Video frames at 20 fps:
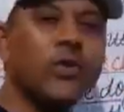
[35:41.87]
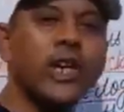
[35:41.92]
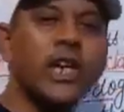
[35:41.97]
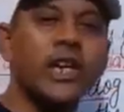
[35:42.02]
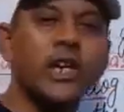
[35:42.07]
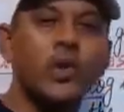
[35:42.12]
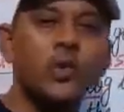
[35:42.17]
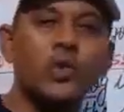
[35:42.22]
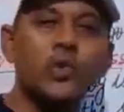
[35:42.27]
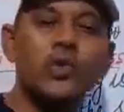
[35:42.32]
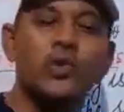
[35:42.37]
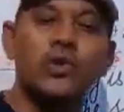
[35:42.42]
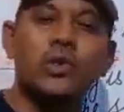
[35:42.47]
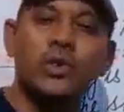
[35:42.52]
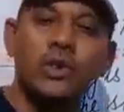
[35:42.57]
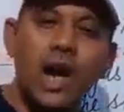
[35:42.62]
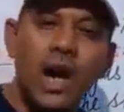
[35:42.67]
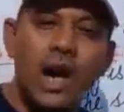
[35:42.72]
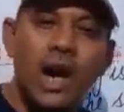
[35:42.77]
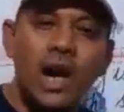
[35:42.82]
we use
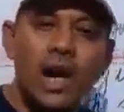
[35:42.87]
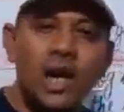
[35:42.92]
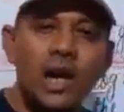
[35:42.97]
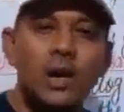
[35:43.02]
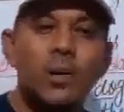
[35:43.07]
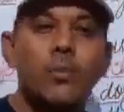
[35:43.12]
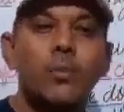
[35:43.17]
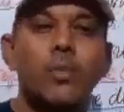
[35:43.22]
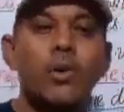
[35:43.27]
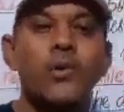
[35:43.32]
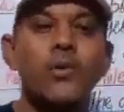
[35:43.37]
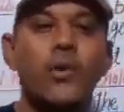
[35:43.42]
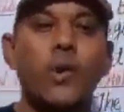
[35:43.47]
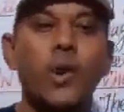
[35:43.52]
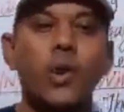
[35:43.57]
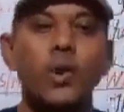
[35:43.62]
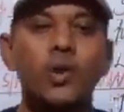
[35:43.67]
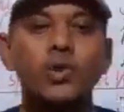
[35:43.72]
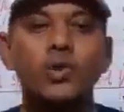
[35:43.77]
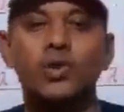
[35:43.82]
the
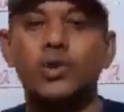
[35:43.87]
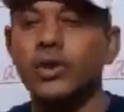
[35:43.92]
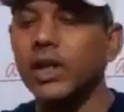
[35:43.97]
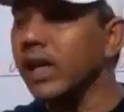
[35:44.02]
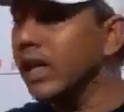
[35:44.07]
before